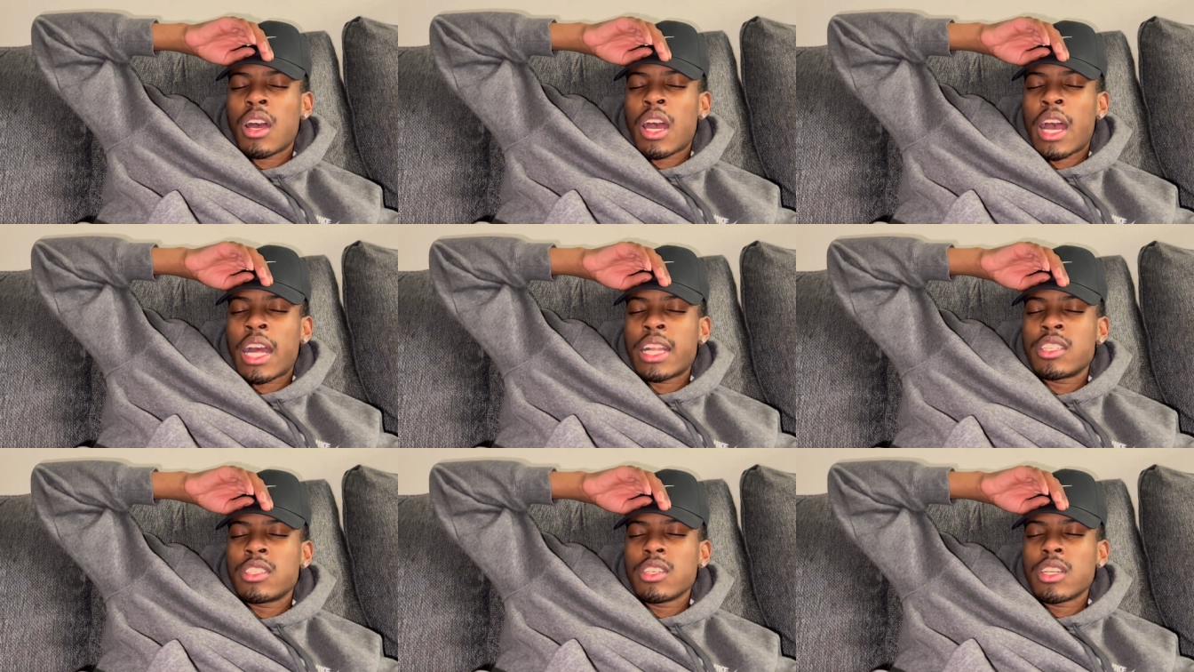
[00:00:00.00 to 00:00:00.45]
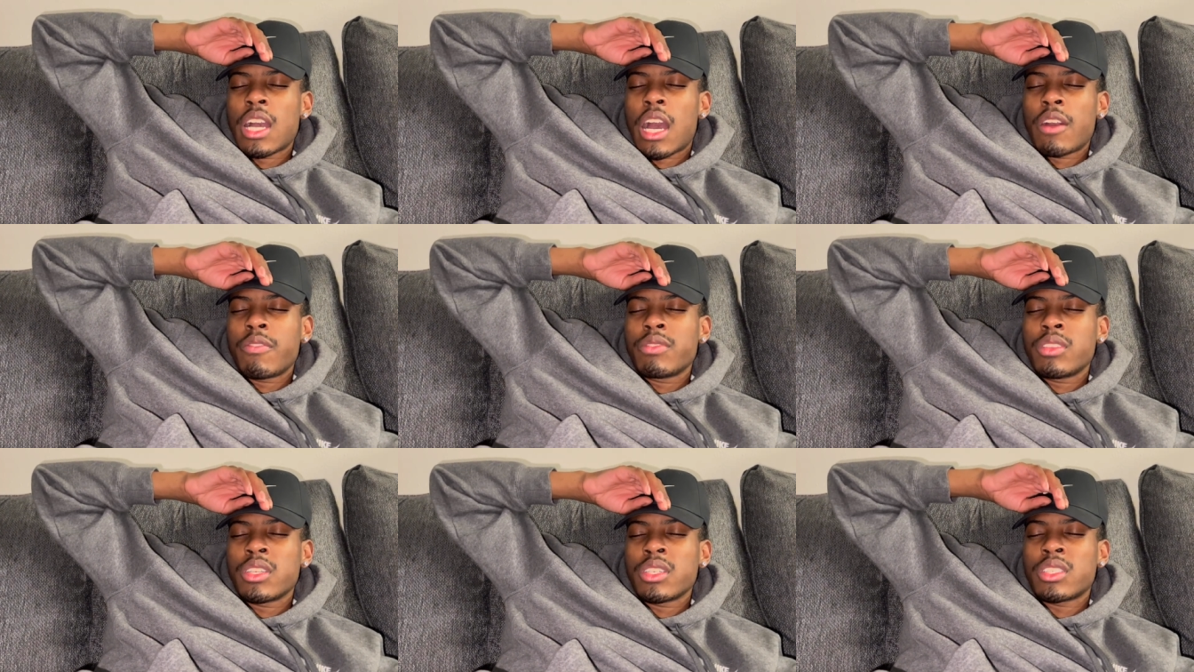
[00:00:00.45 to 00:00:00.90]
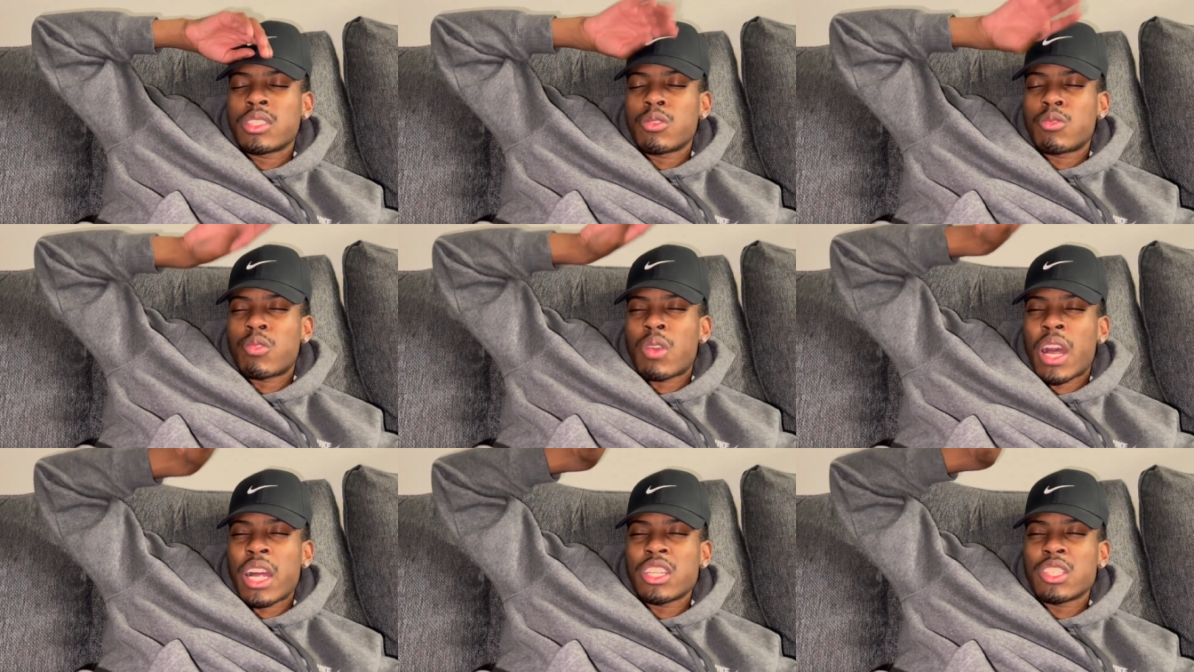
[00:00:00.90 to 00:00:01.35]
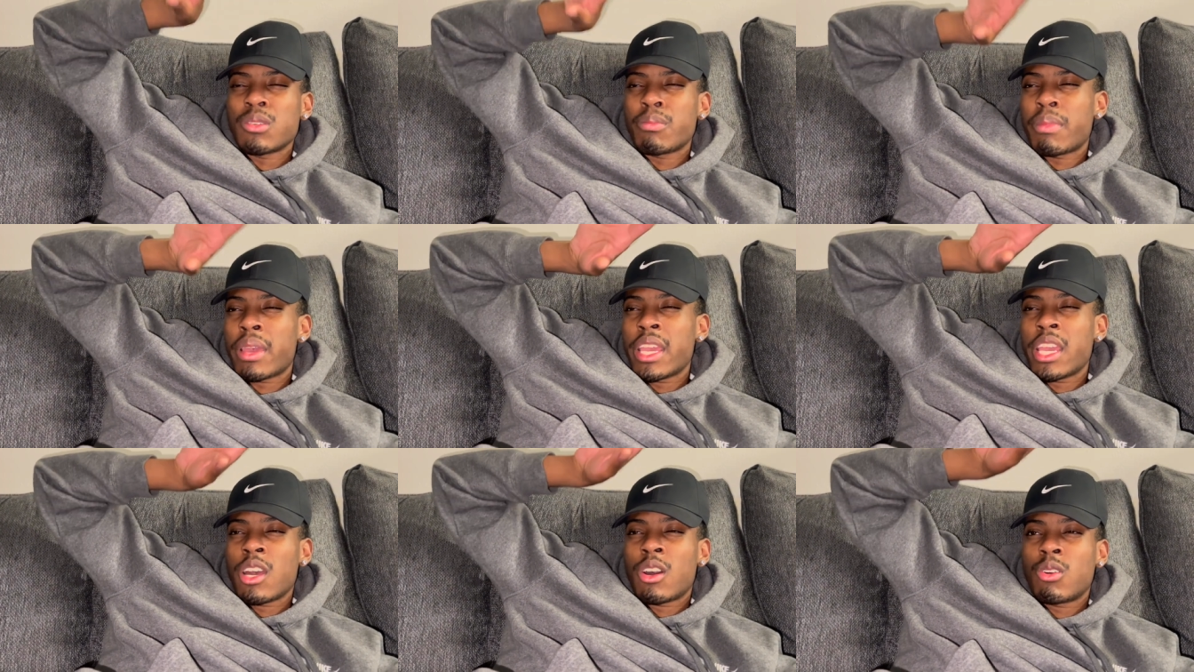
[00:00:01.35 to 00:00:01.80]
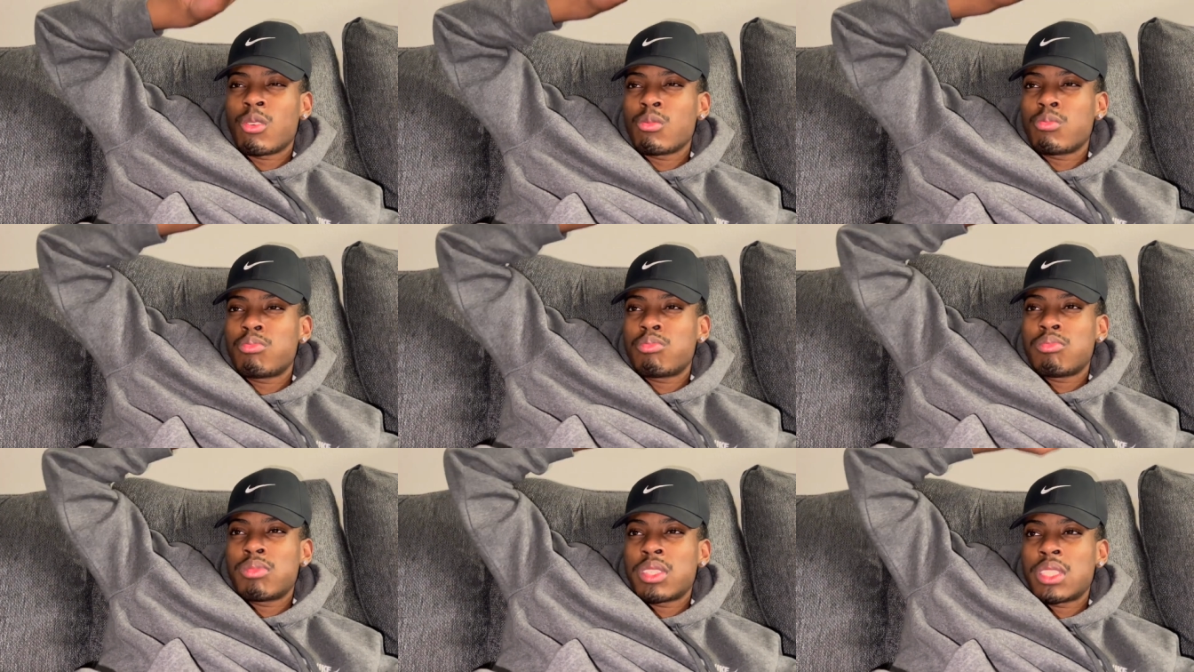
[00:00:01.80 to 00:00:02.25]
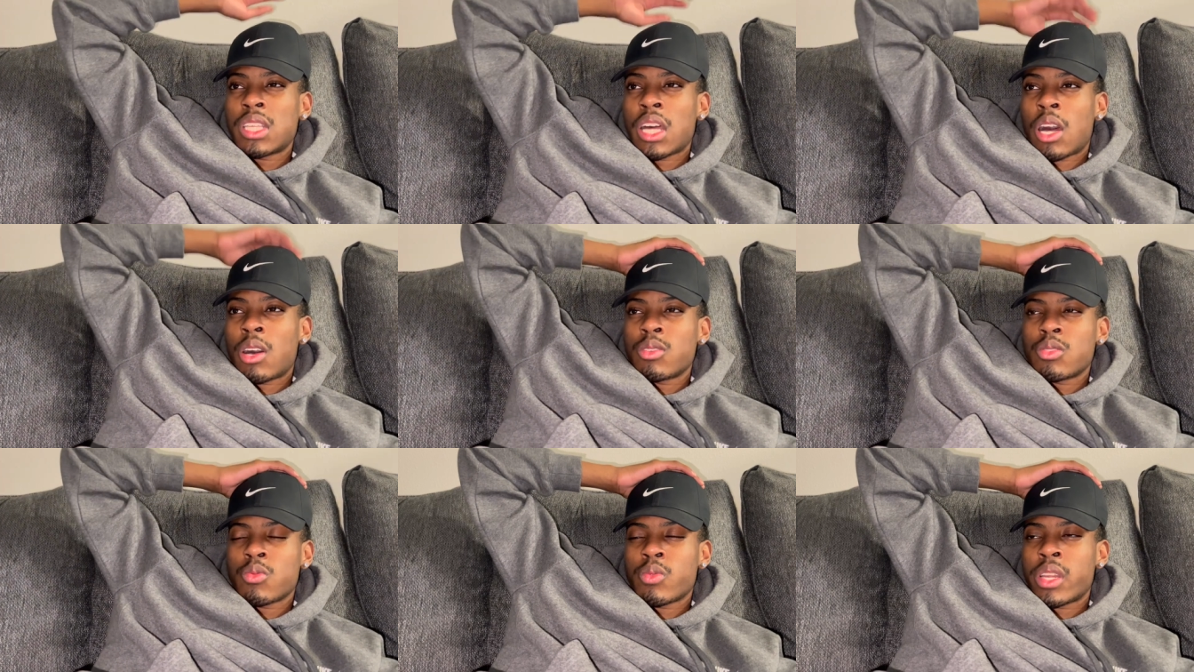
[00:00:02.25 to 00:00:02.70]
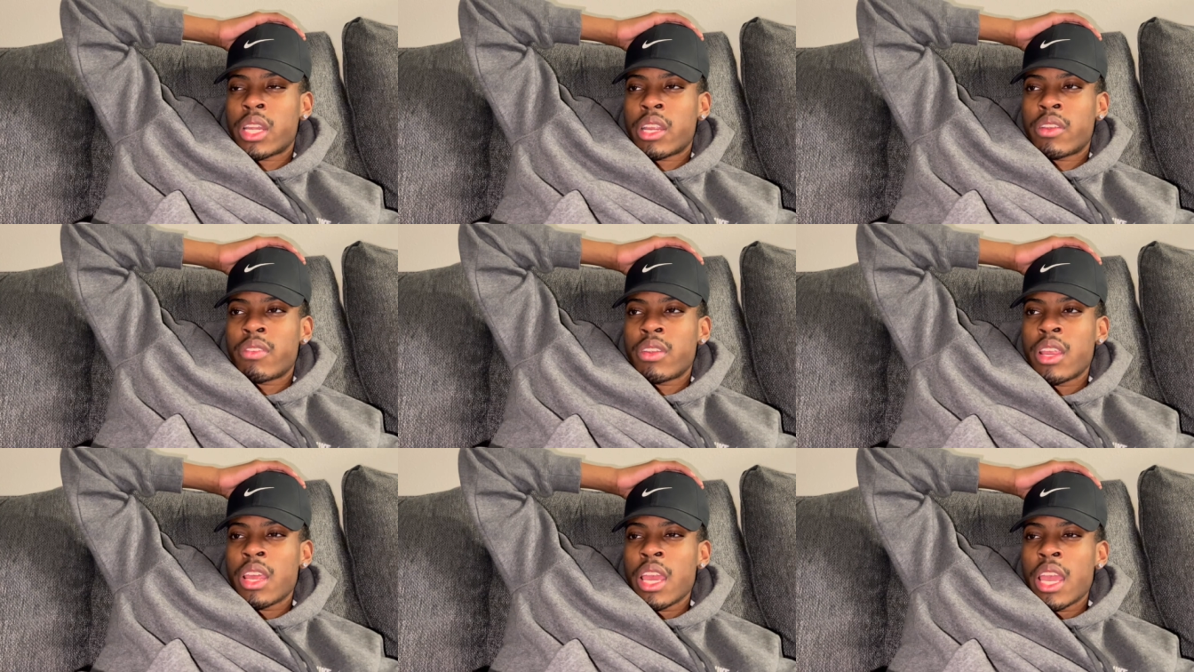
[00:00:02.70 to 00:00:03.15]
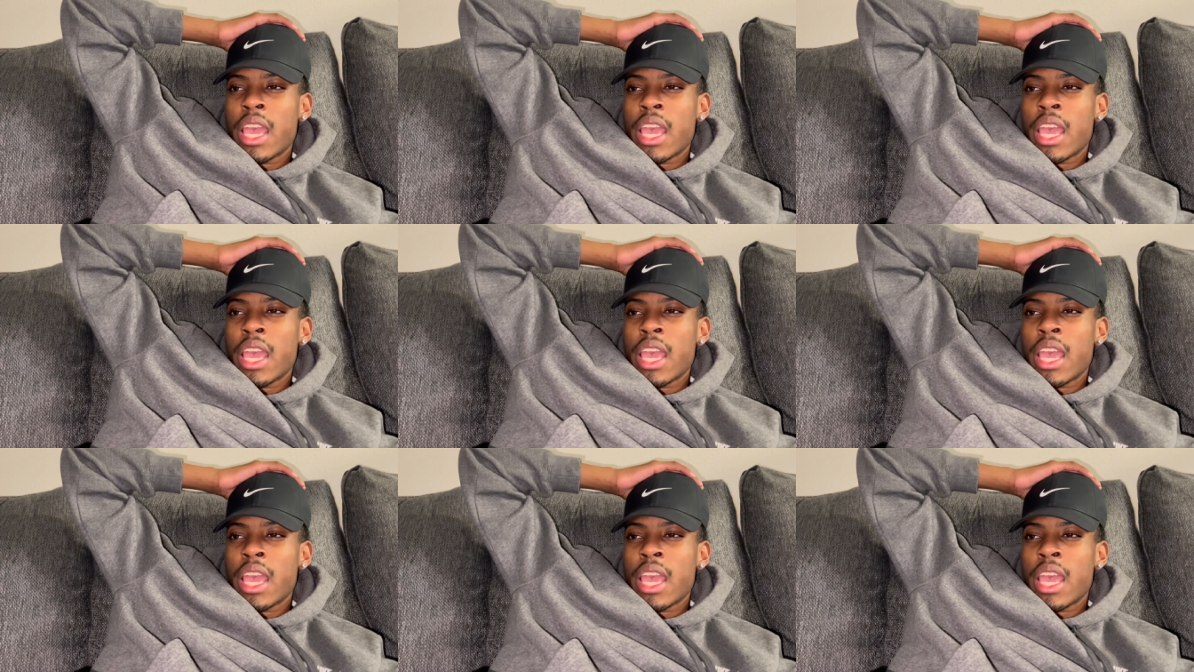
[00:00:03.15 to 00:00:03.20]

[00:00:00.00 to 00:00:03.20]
I took off the sriracha mayo sauce, whatever,